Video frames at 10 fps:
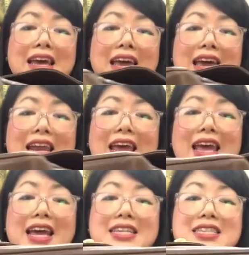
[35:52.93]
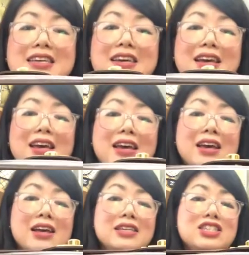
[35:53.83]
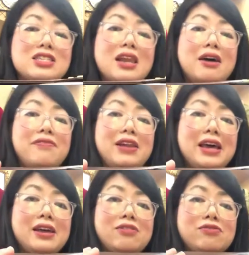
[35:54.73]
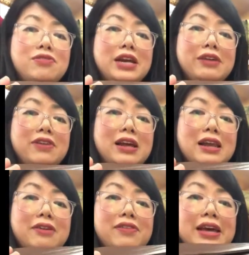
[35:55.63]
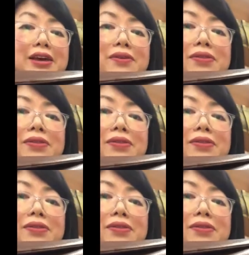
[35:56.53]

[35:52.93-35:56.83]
it is just lovely really really lovely